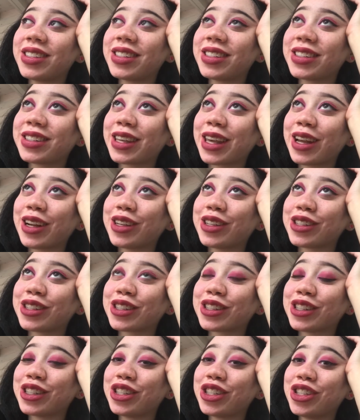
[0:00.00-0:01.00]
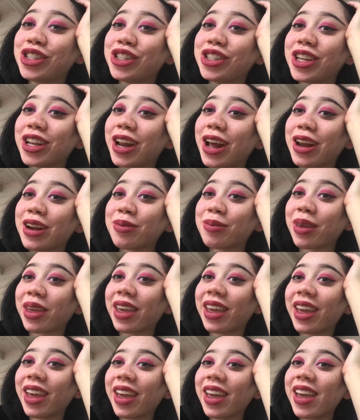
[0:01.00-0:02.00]
scares the shit out of
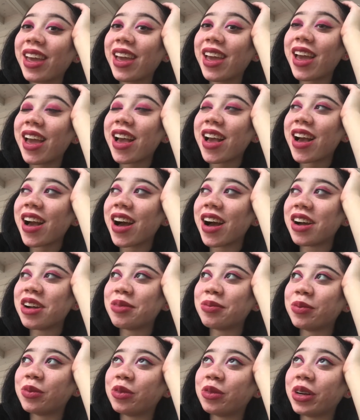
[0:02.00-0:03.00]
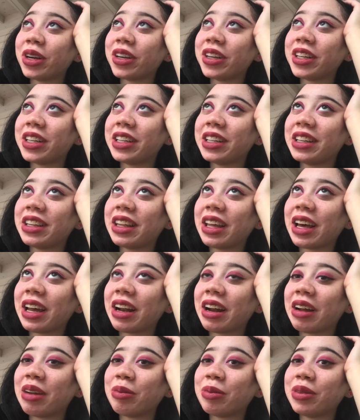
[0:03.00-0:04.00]
me. I'm worried that
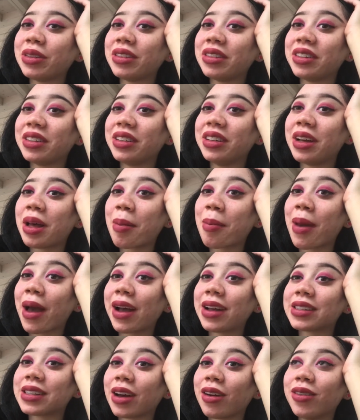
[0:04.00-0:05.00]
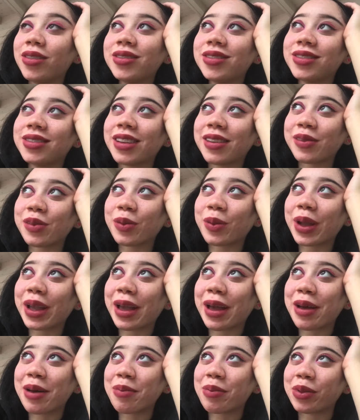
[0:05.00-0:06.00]
I will pass out, never
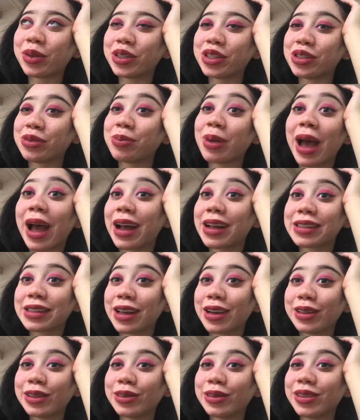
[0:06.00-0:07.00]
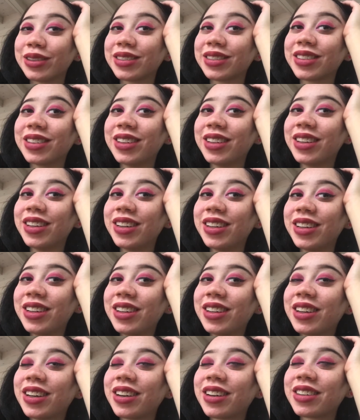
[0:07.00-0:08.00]
wake up, or just pass out.
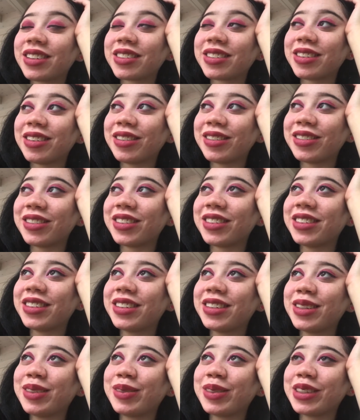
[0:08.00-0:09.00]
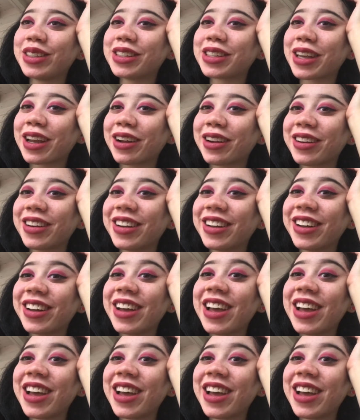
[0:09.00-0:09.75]
I don't know. I'm really scared.